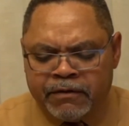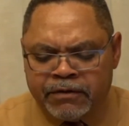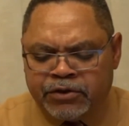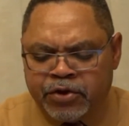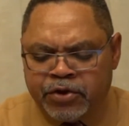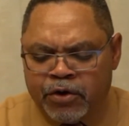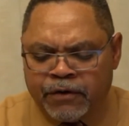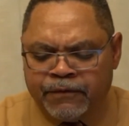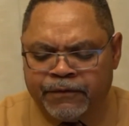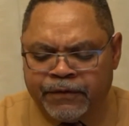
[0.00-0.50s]
of
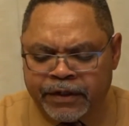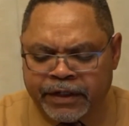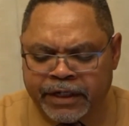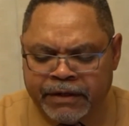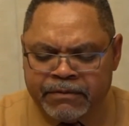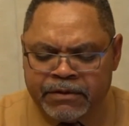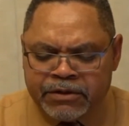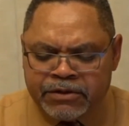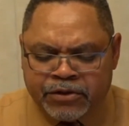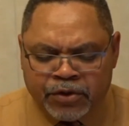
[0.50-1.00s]
total
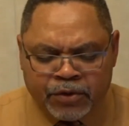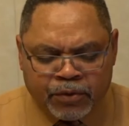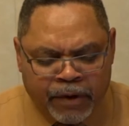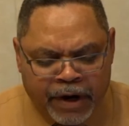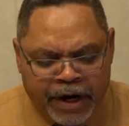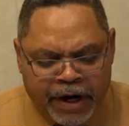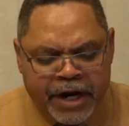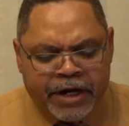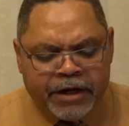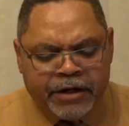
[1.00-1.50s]
forgiveness to
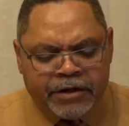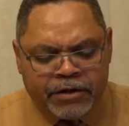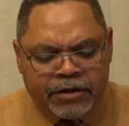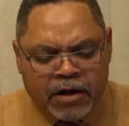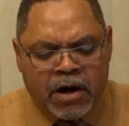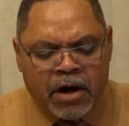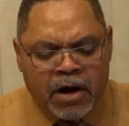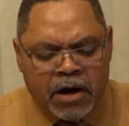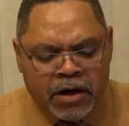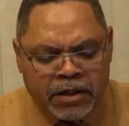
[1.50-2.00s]
reign in
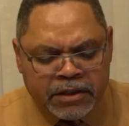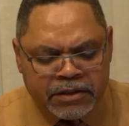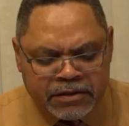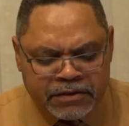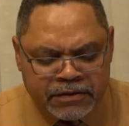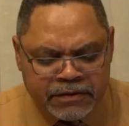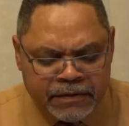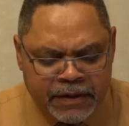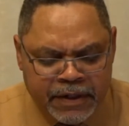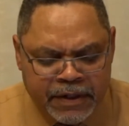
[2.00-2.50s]
your
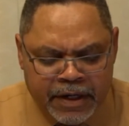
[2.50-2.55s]
hearts,